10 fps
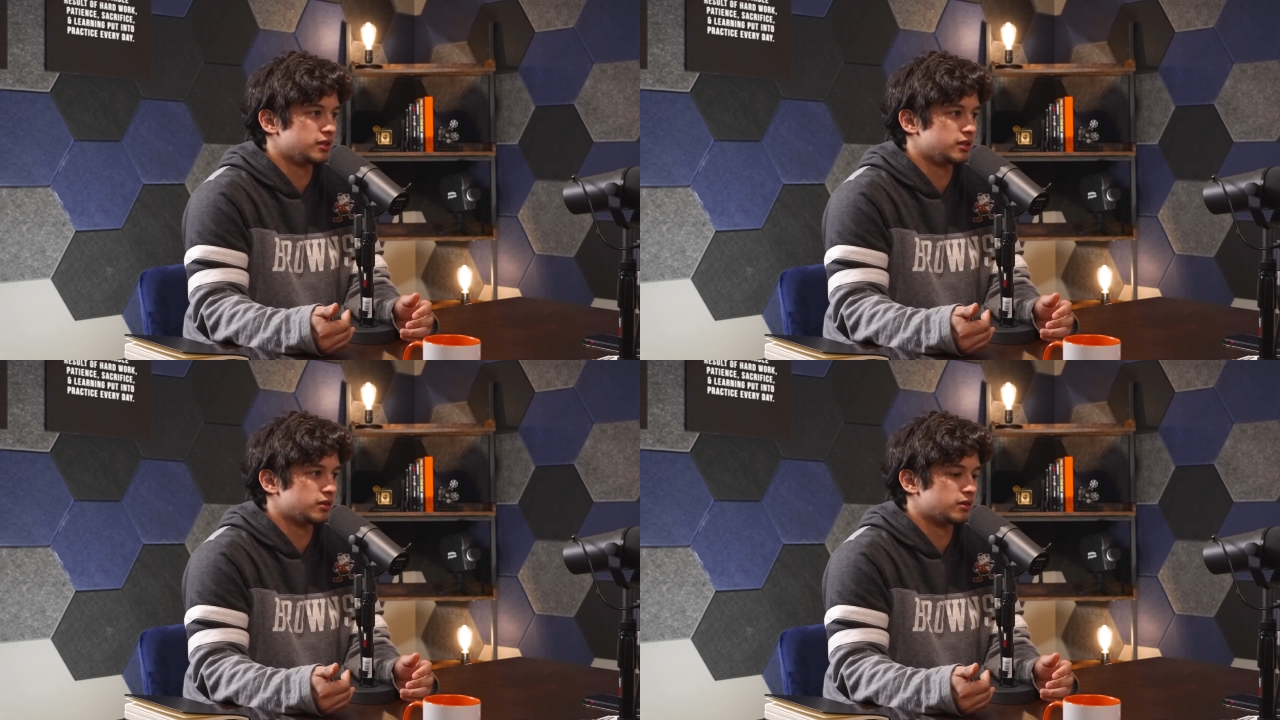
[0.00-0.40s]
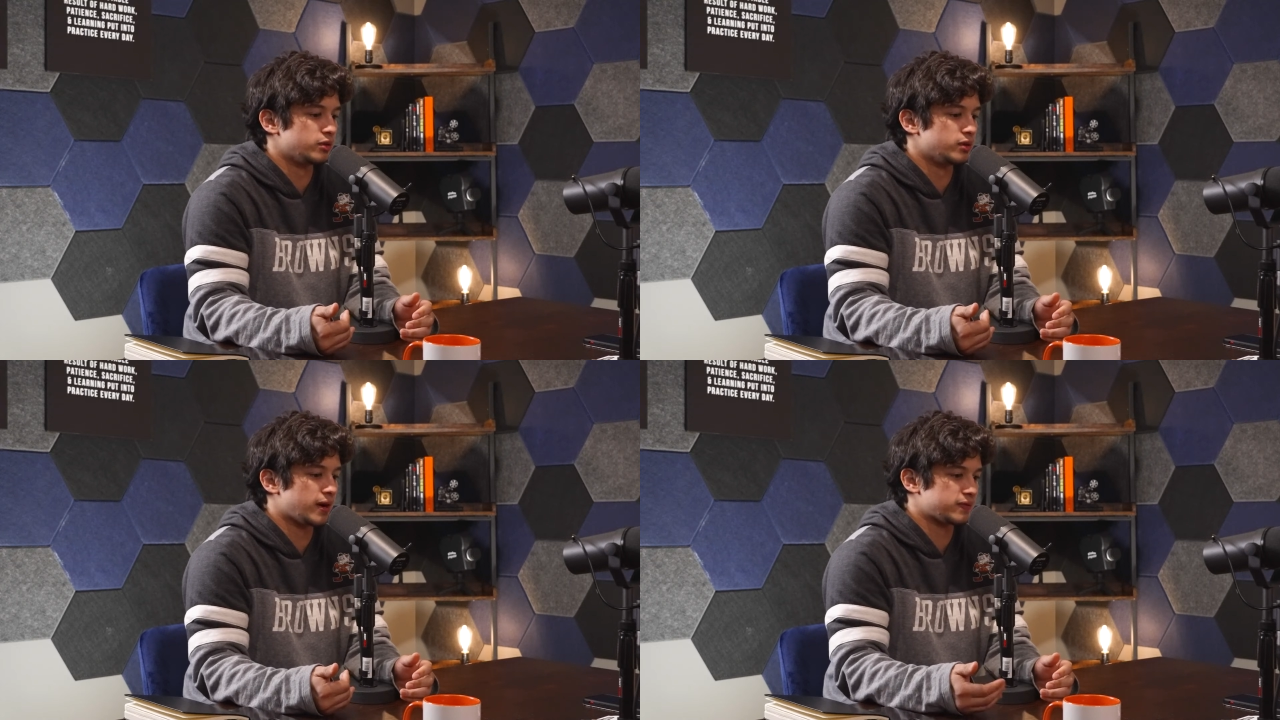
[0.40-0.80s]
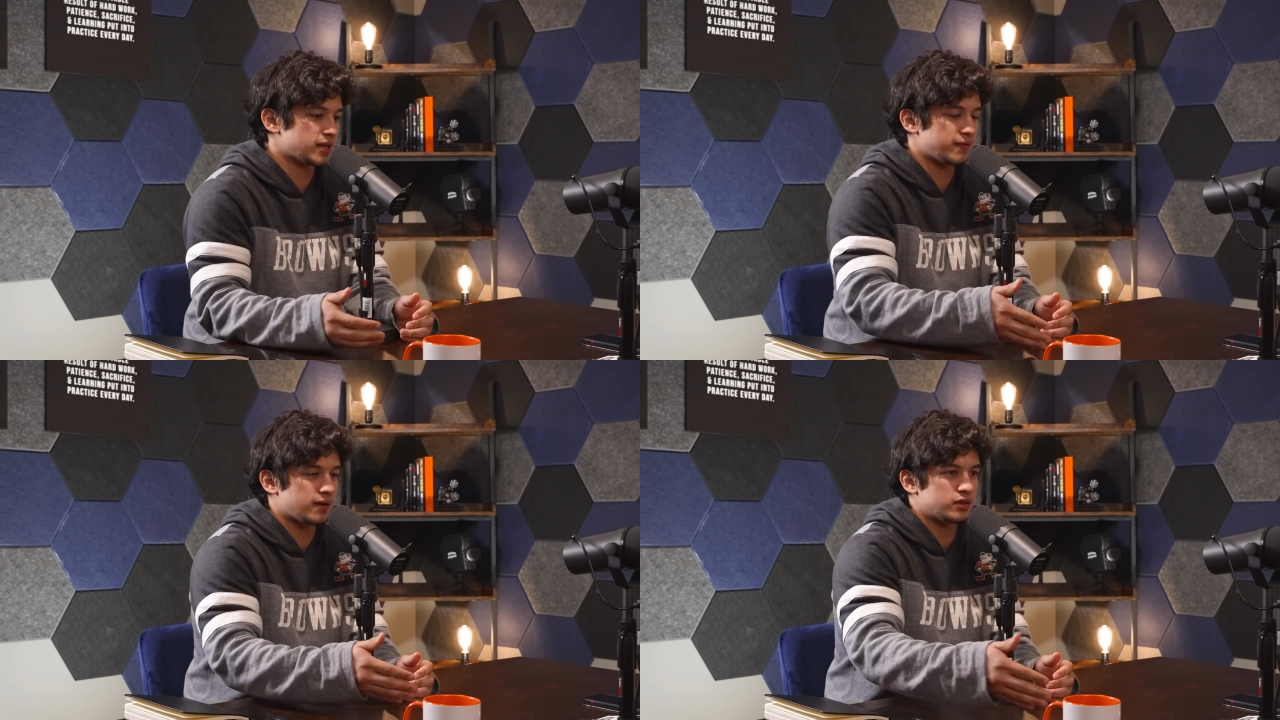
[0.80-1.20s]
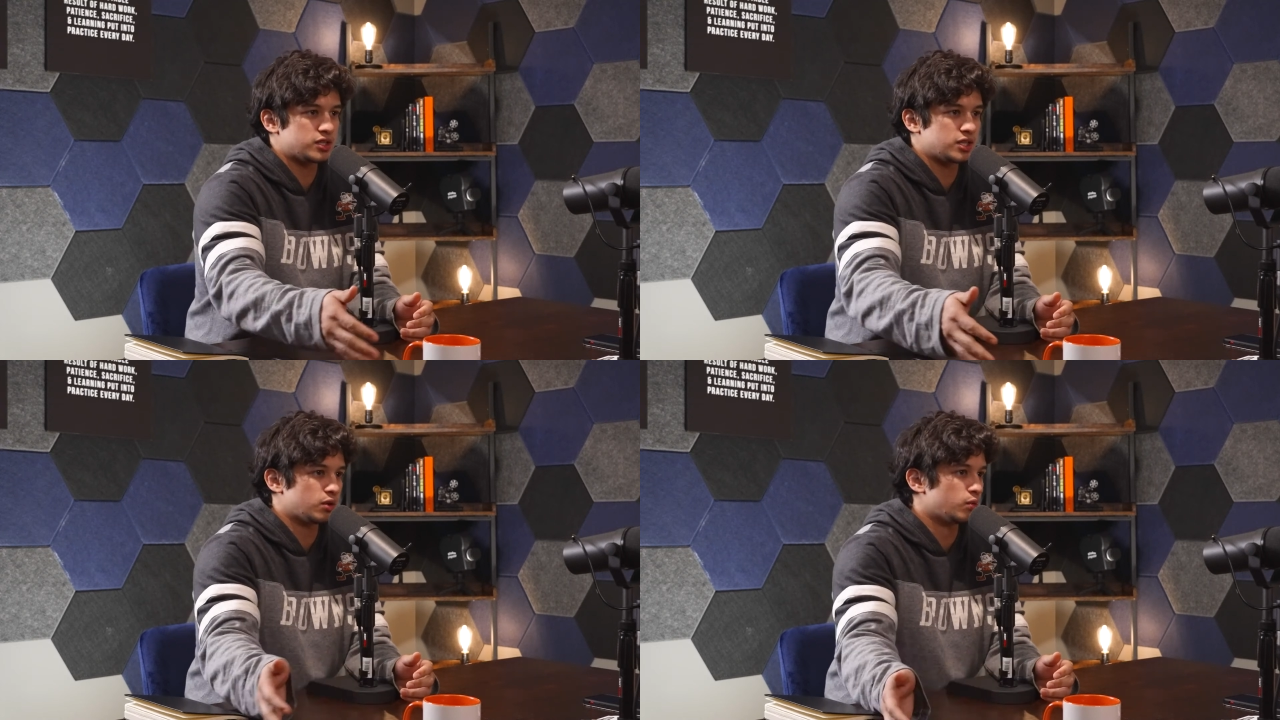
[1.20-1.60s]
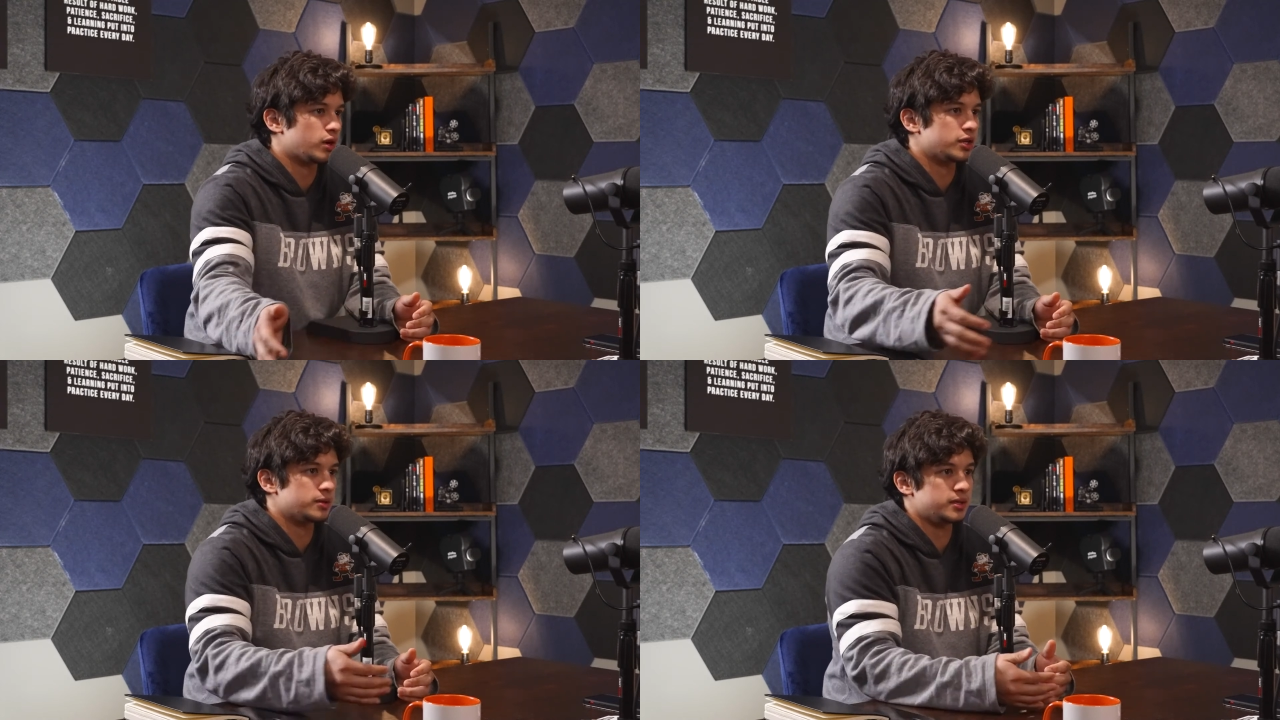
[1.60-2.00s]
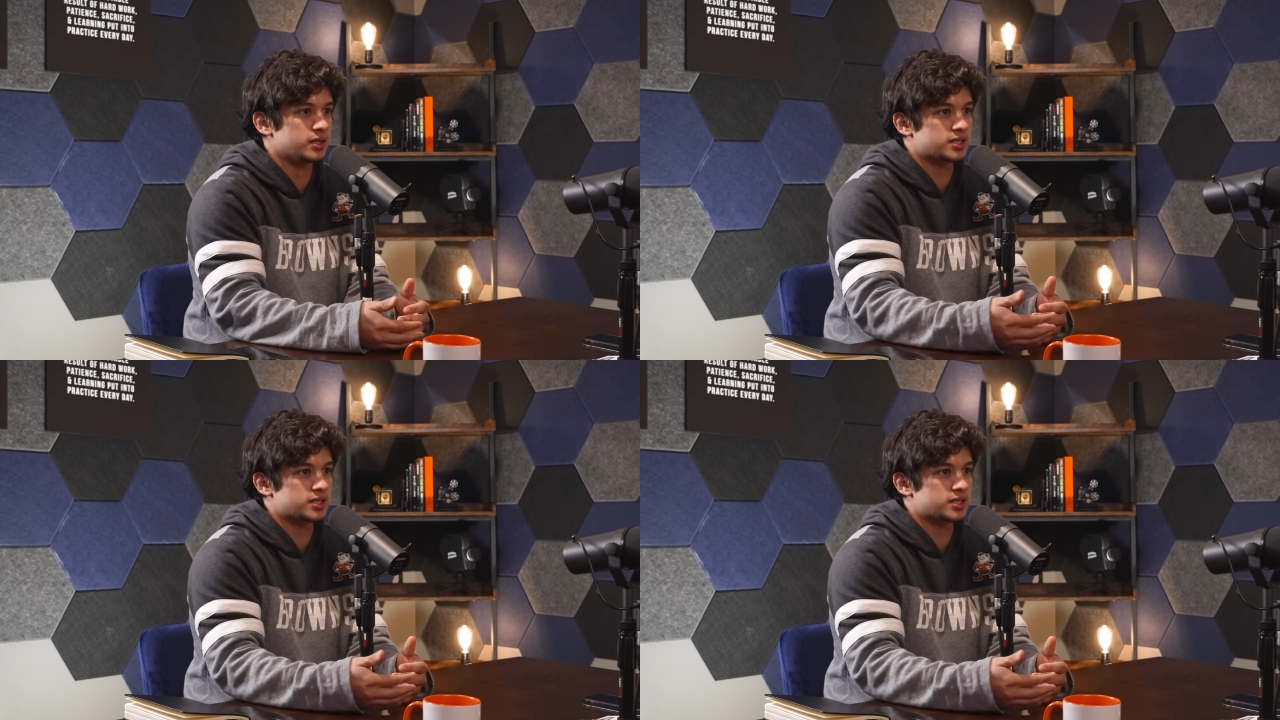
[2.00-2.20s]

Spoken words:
you know, you have to have every single one to be a